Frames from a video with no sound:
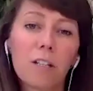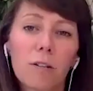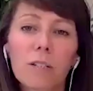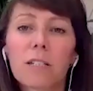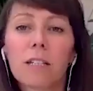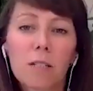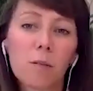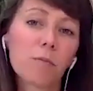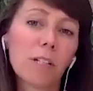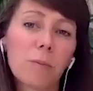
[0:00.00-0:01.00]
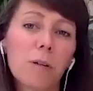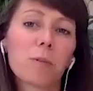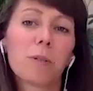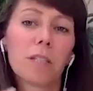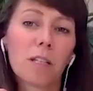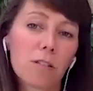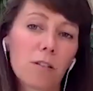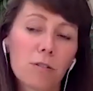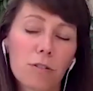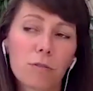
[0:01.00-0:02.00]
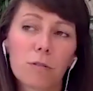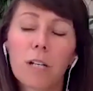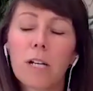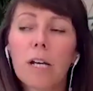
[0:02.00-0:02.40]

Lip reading: You know, it's linked up really well between their social